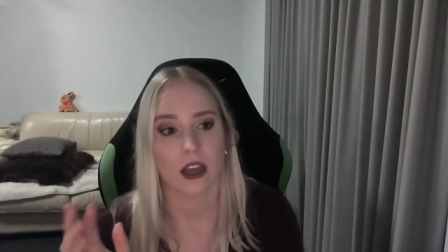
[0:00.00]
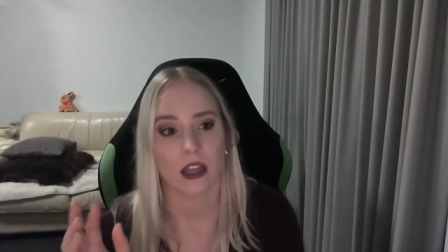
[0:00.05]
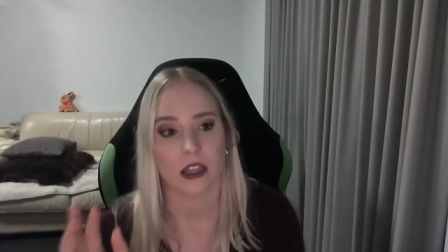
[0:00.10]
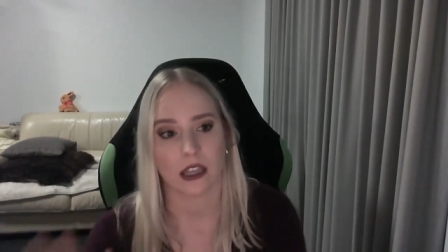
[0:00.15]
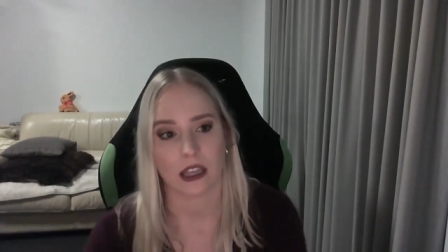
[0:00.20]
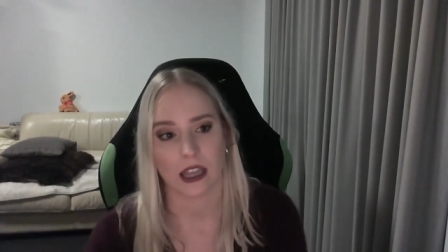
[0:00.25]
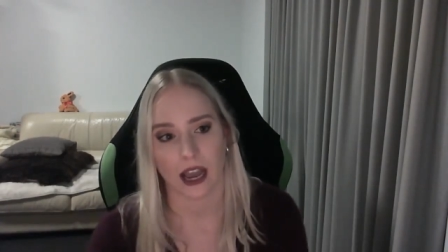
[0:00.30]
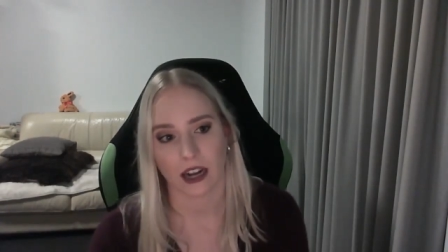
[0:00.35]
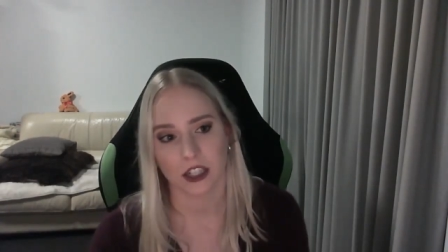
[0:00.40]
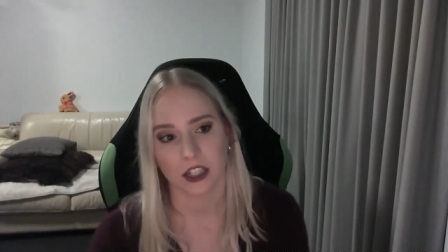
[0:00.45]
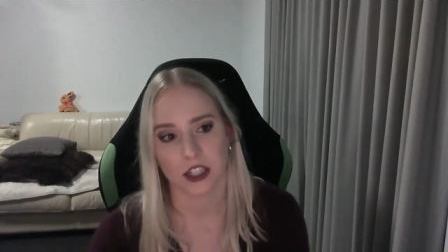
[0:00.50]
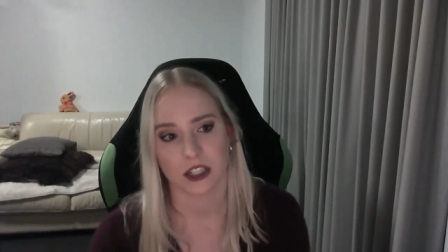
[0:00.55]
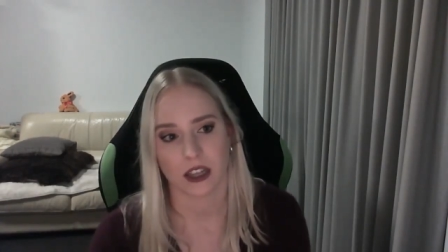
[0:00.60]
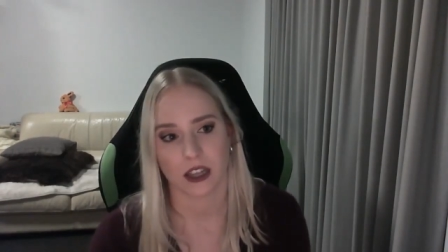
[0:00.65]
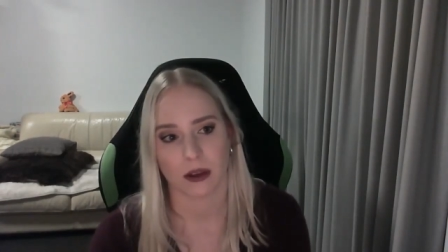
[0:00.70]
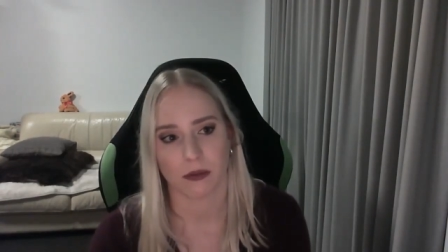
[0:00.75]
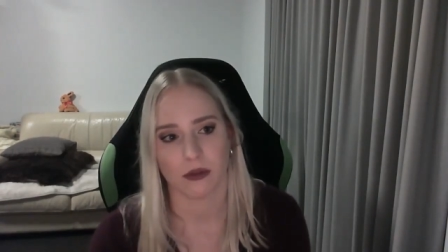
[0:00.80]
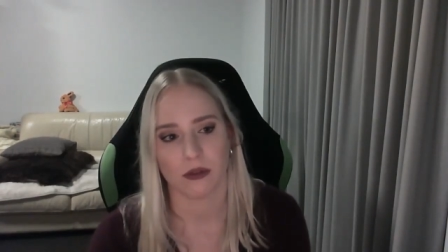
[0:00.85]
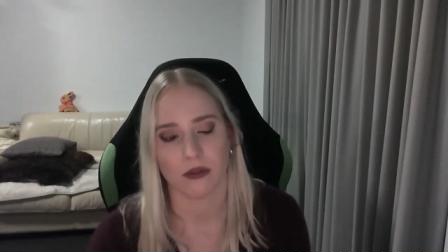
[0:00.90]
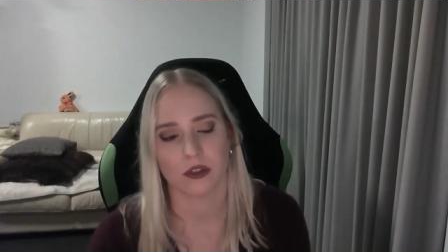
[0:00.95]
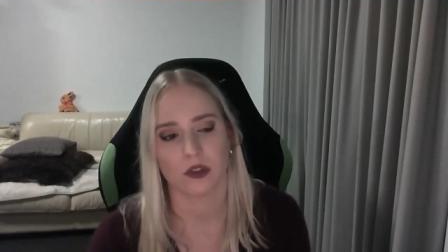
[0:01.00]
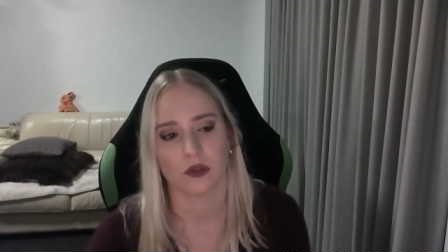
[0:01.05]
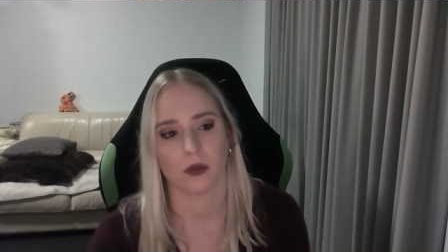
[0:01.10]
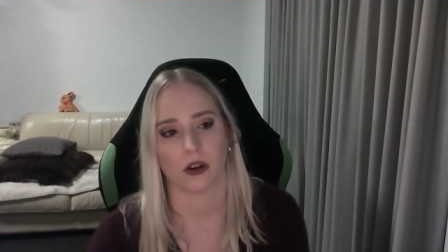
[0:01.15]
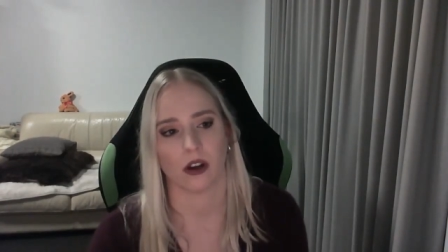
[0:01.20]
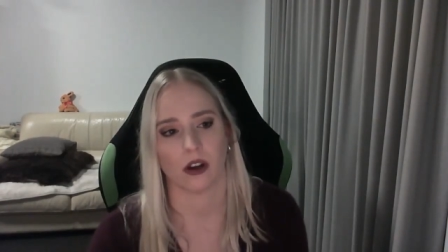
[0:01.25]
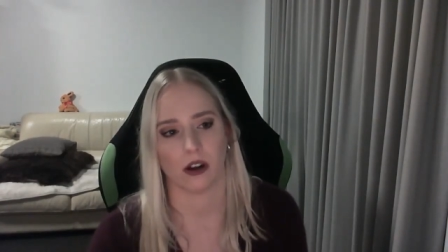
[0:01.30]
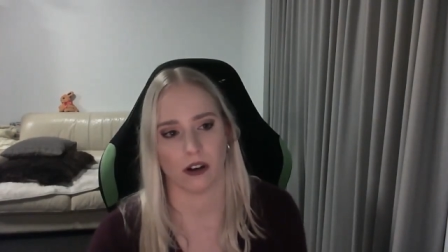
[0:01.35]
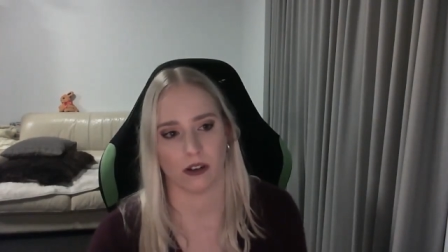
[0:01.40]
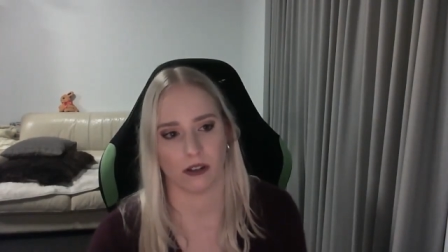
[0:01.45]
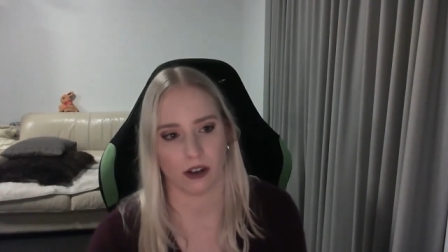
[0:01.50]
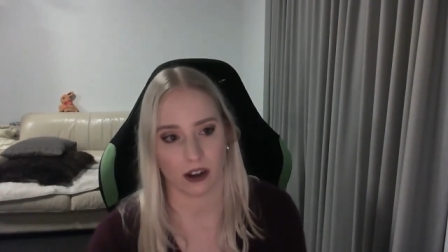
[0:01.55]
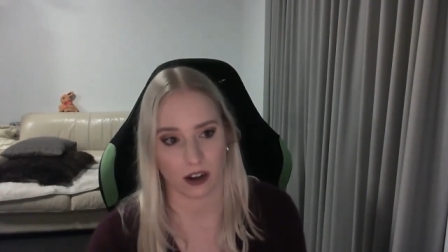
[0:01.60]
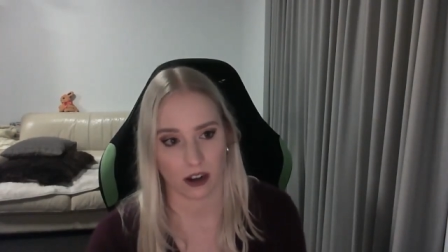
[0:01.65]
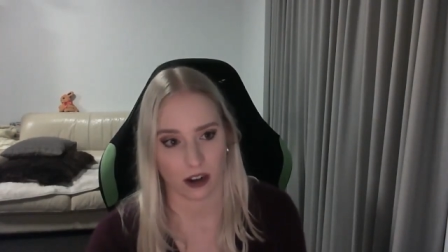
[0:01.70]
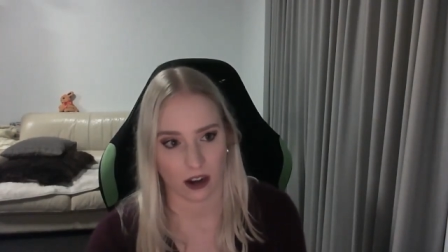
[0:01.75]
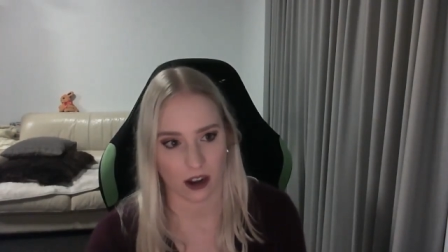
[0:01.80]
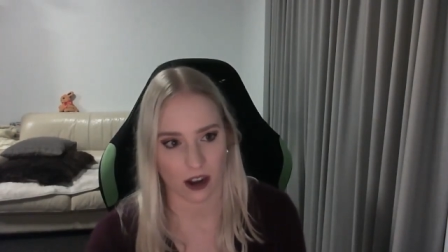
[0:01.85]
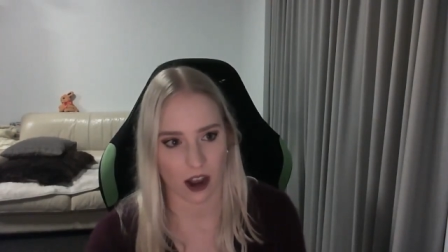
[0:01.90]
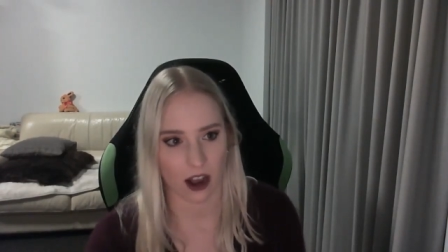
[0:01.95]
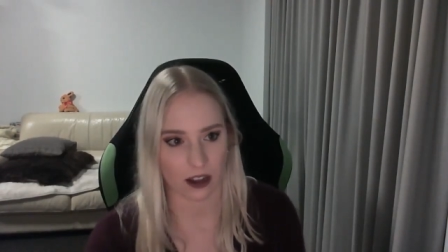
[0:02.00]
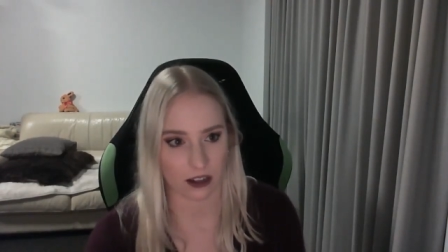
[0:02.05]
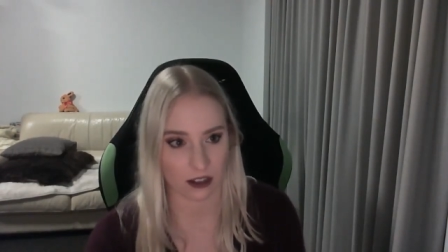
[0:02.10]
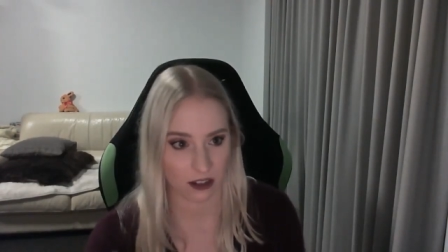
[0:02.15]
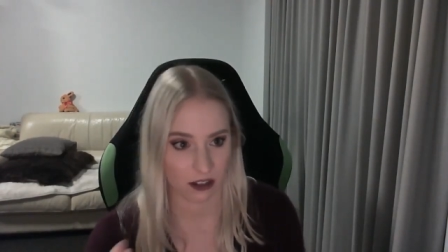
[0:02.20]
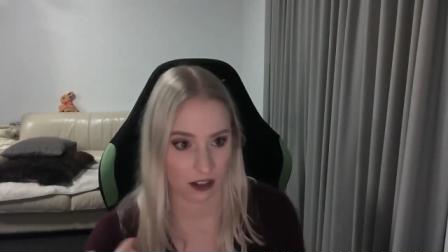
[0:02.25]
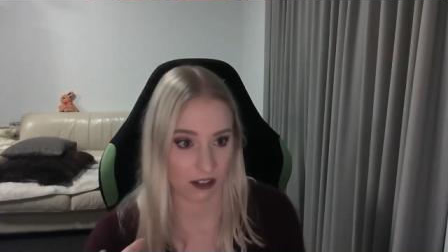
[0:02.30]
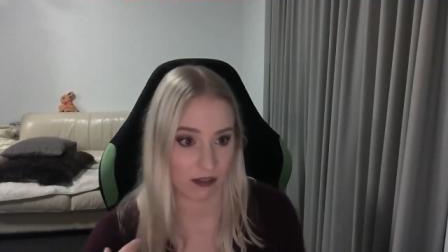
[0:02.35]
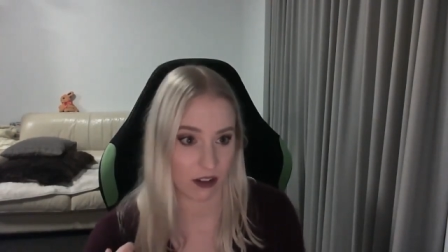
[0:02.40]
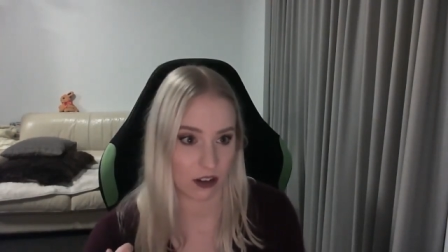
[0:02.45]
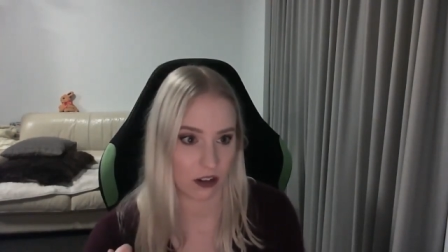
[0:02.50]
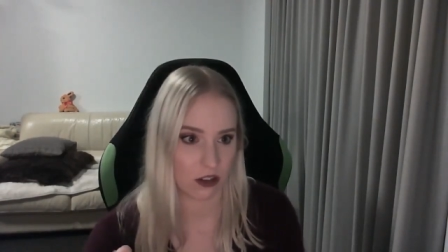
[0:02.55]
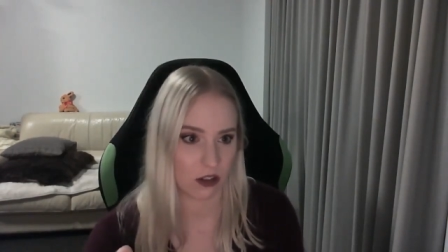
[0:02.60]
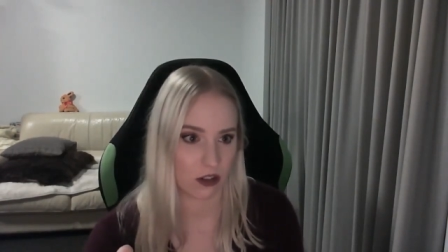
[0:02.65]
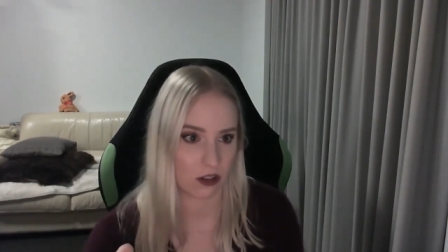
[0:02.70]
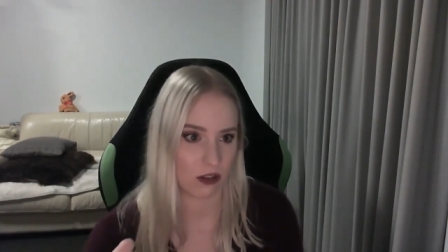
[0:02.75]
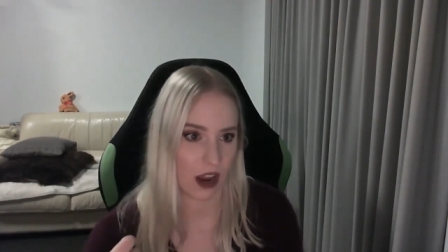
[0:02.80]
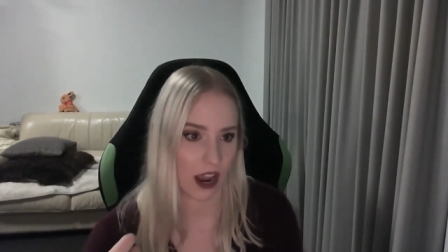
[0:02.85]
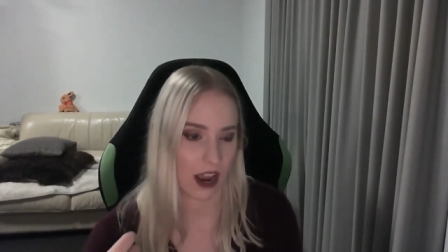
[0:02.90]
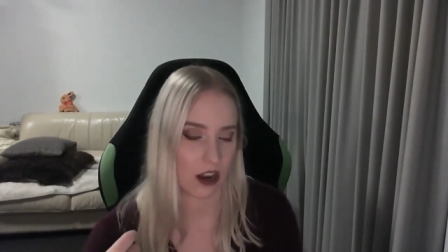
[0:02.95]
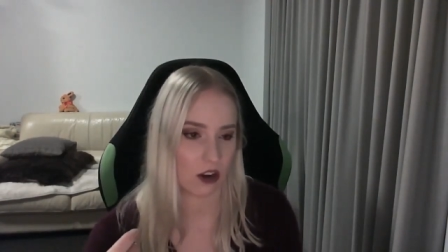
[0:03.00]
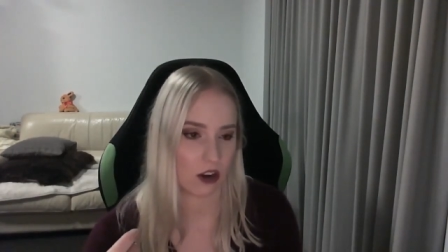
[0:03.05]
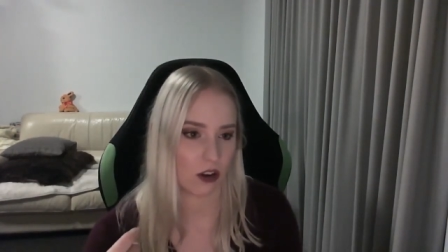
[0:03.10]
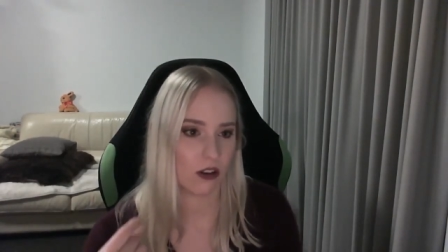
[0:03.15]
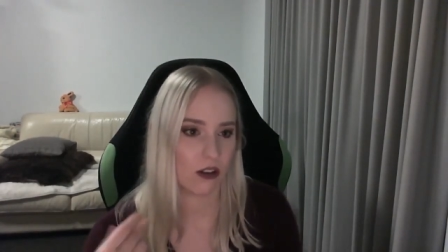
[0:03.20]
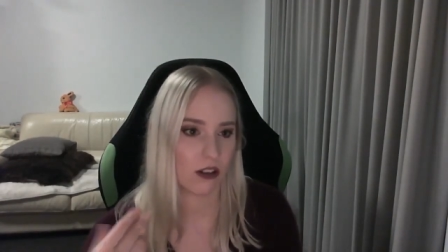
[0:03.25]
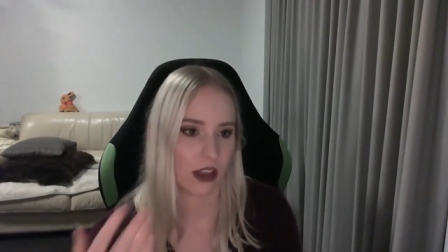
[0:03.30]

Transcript: the ash samples were already uh, delivered to ANU.